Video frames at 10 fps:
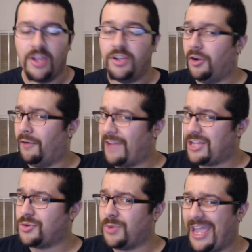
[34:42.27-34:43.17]
Your
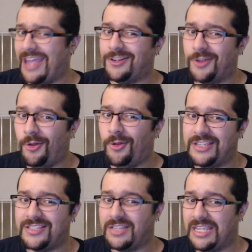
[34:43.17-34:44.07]
eventual end goal
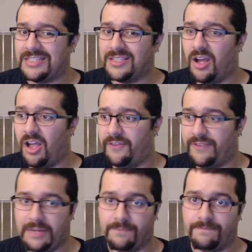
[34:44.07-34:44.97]
is to get into the Hall of
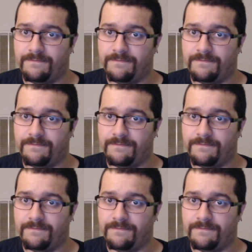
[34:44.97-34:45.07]
Fame.